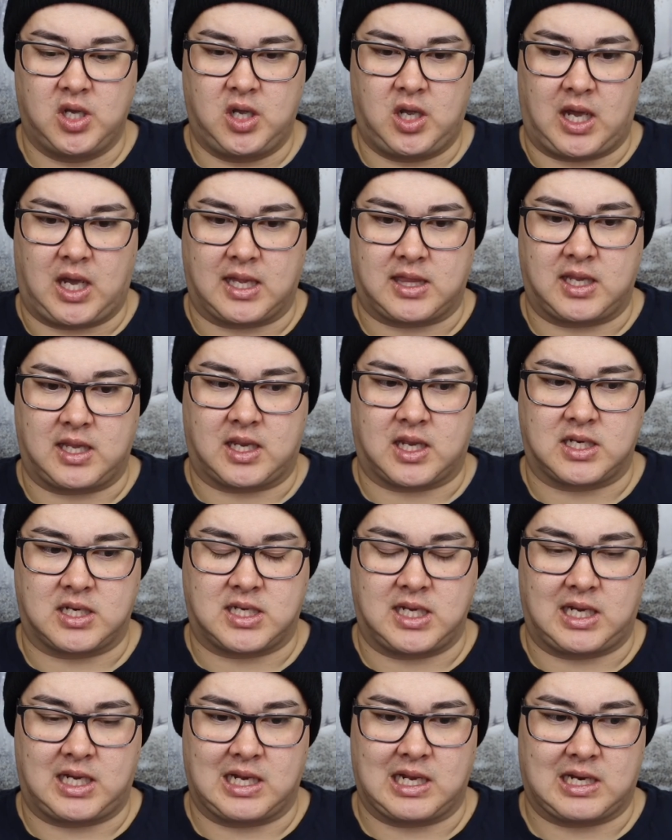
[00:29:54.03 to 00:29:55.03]
I think I
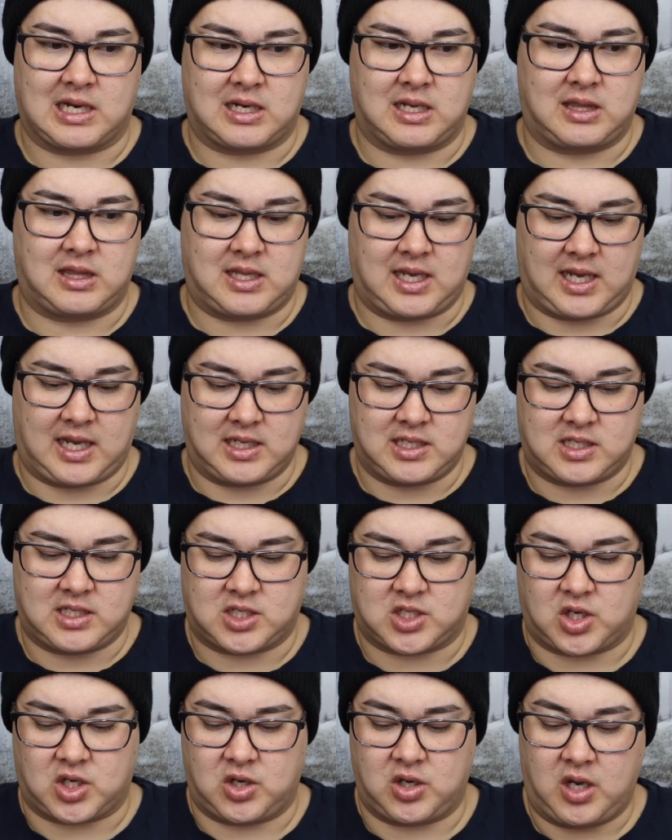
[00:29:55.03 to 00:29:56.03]
decluttered that.
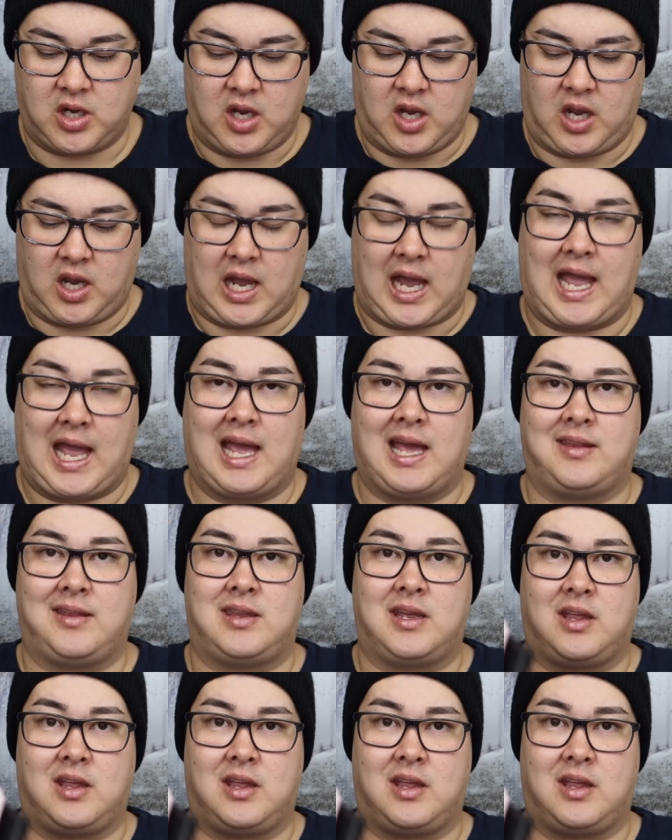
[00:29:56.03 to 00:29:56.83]
So I had